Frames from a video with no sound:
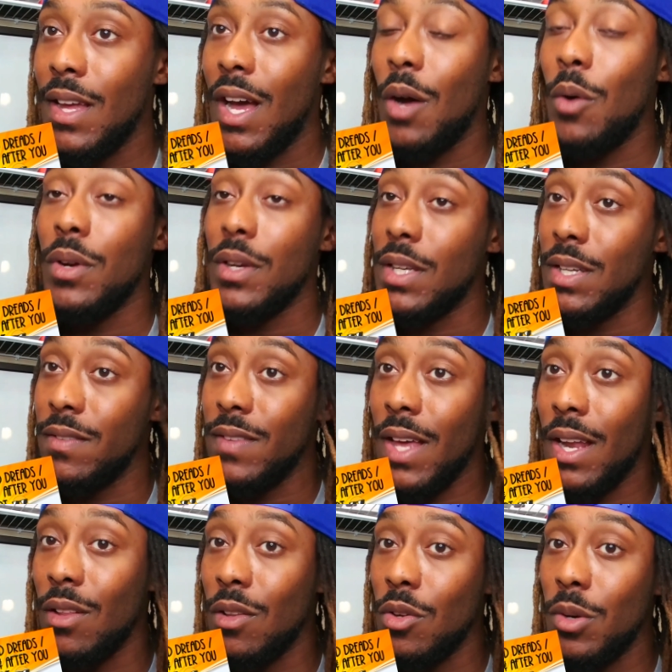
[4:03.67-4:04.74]
I would give
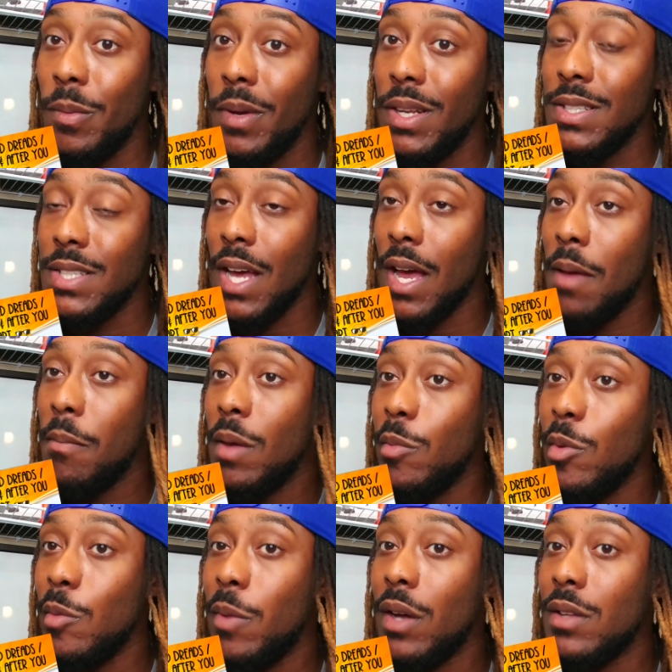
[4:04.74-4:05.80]
that a little bit of time,
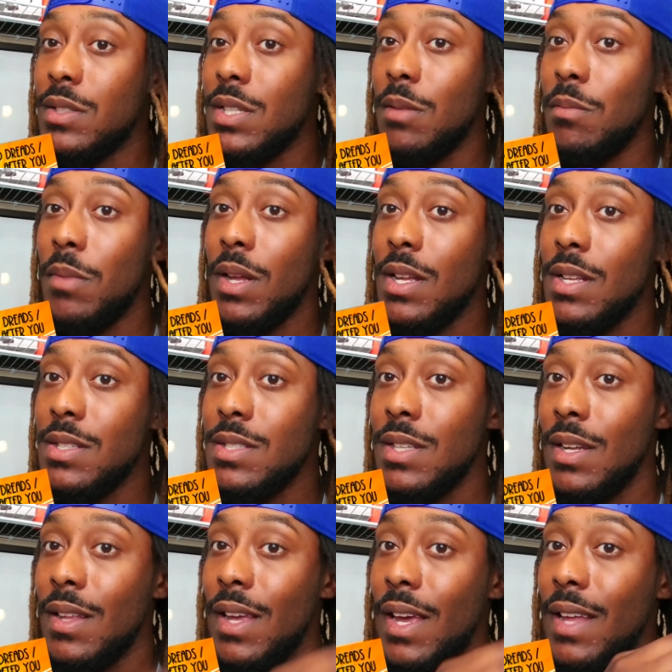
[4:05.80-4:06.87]
maybe about 10 minutes,
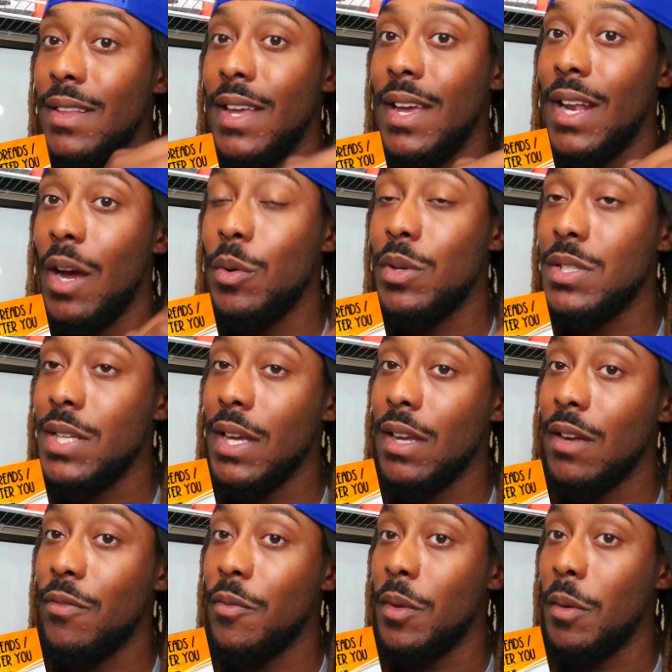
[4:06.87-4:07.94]
and then I would take
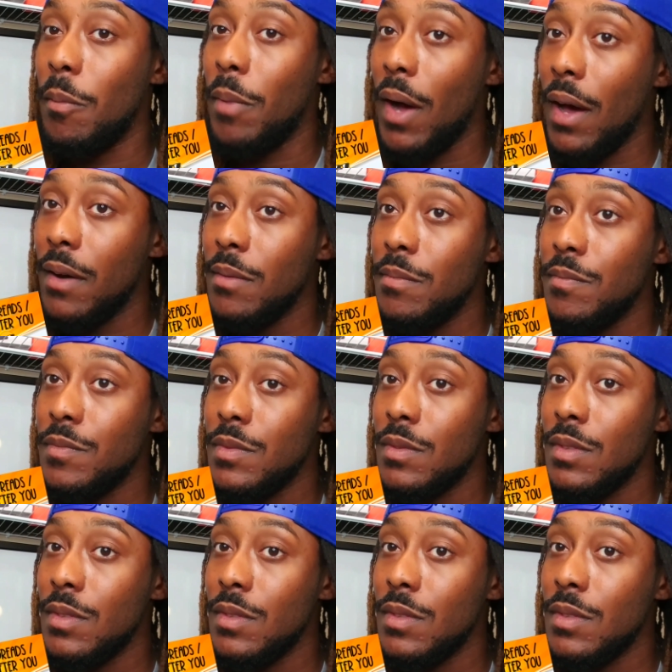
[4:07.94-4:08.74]
it from the bottom